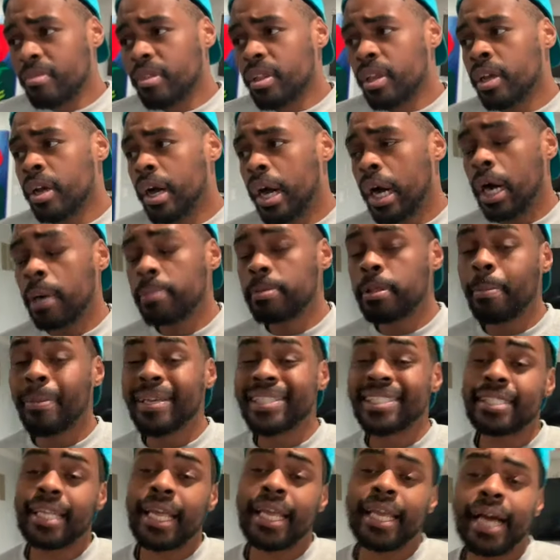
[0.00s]
the
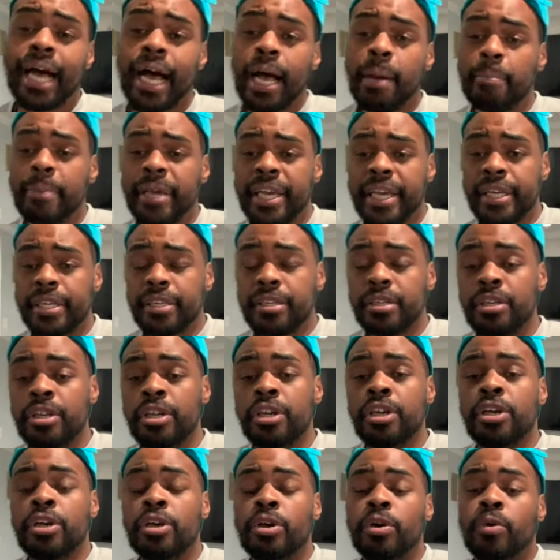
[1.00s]
mistake I made
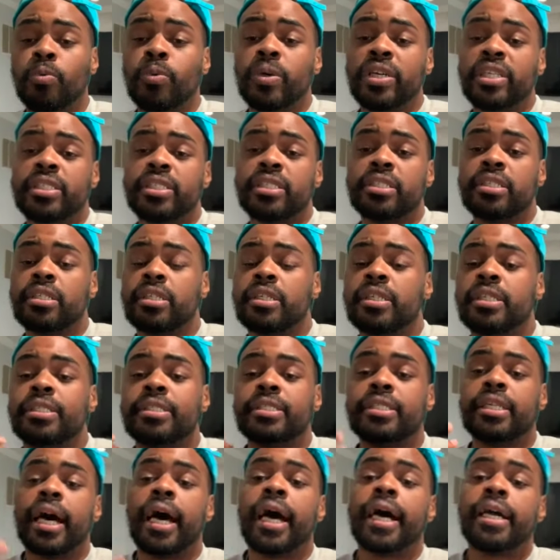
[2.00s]
was
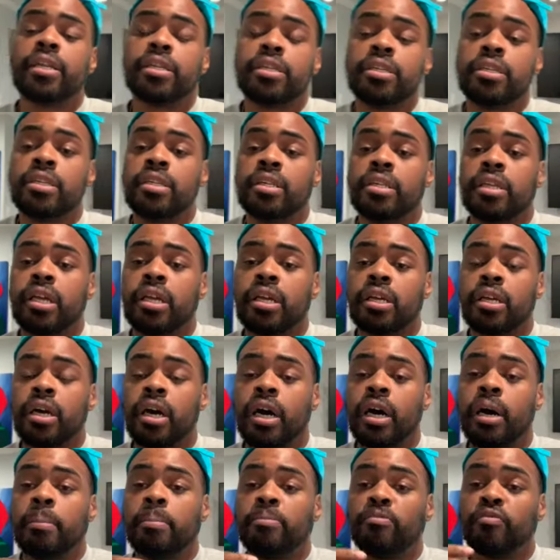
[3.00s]
not
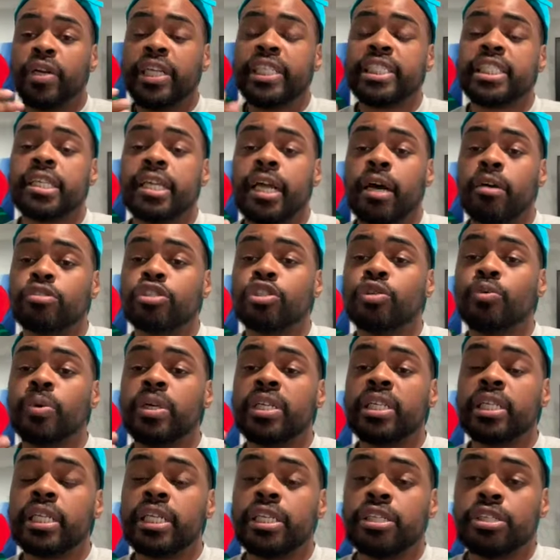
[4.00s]
reaching out to a
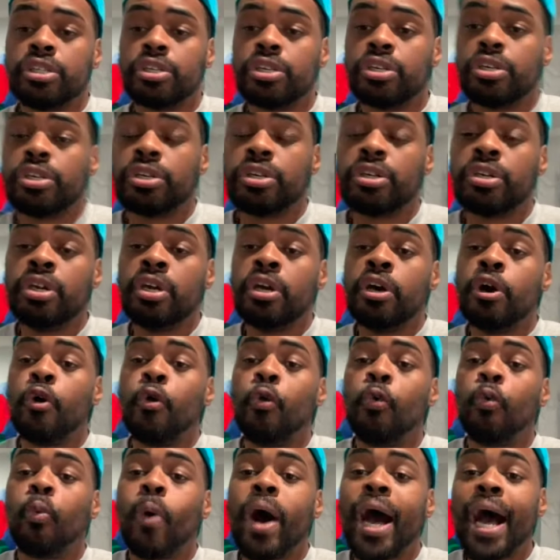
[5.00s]
lender
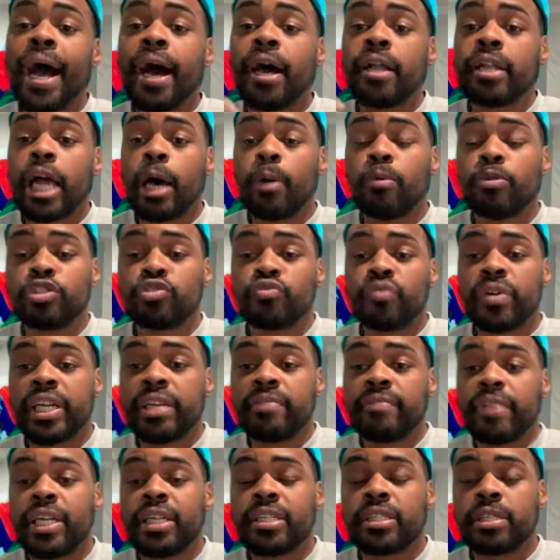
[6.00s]
while I was
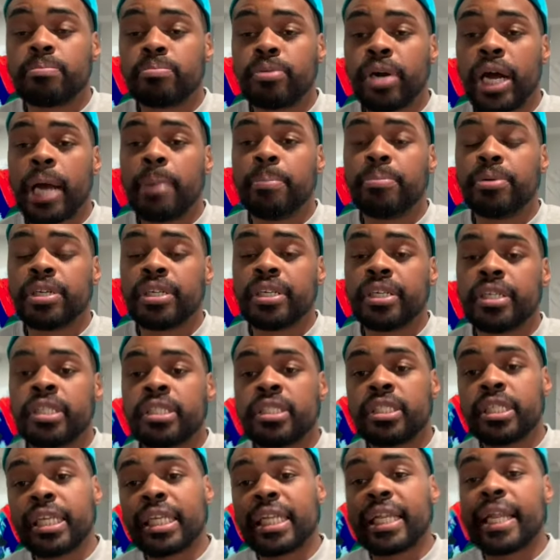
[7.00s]
renovating the property
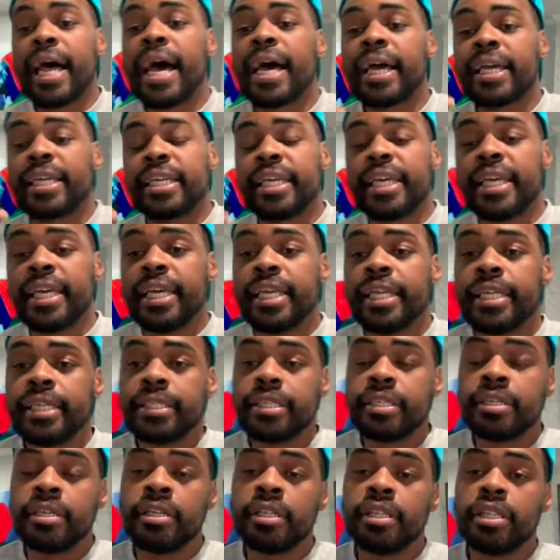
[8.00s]
to lock
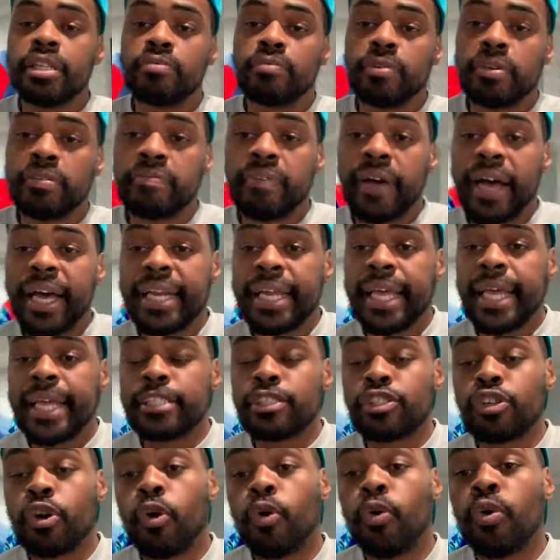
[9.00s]
in the
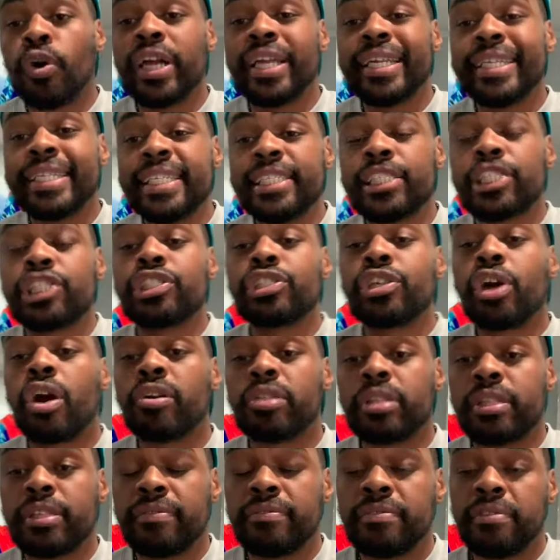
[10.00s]
refinance, or at least start
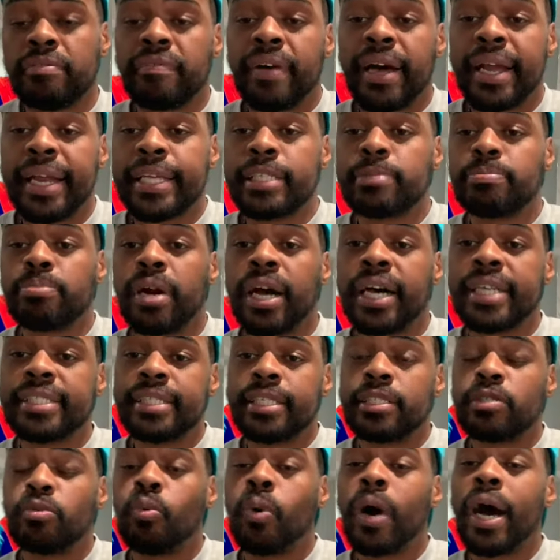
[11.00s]
the refinance
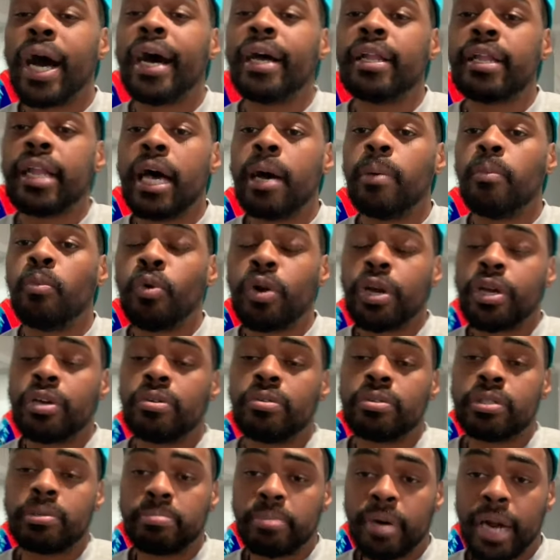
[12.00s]
process while I'm working
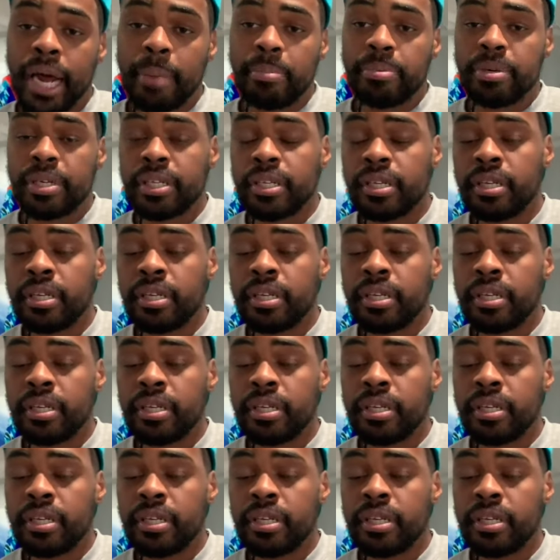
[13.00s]
on the property.